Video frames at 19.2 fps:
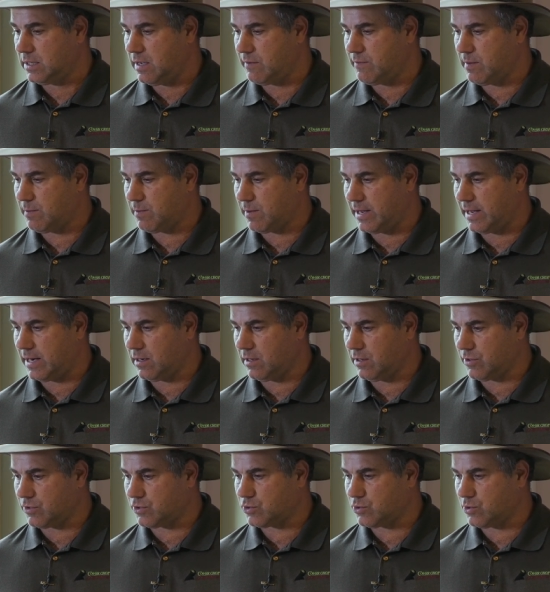If you plant a
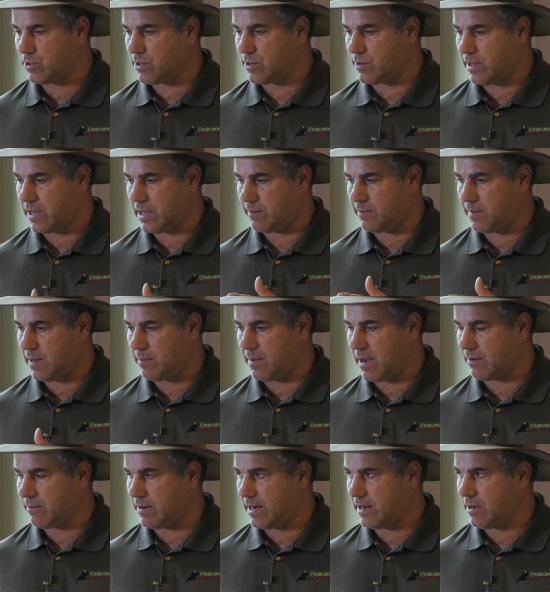little shorter, they could be
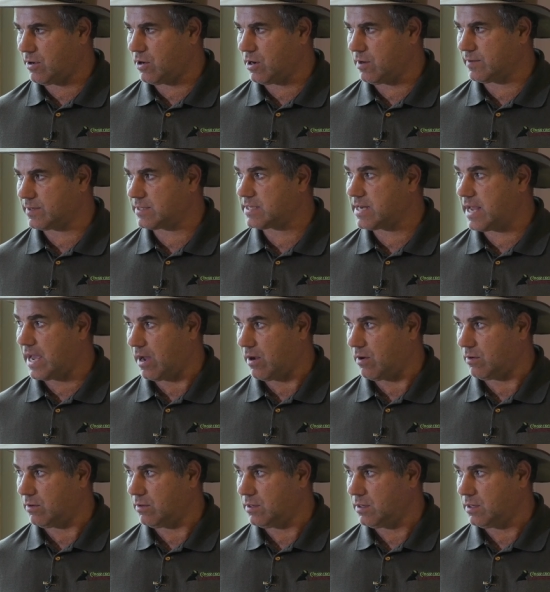about ready to harvest
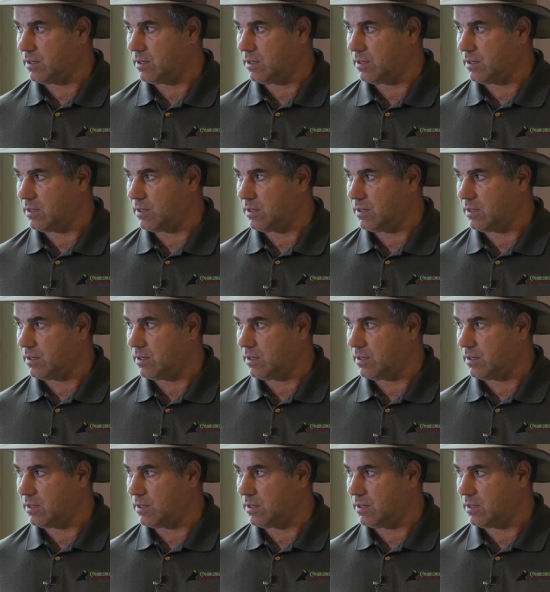now.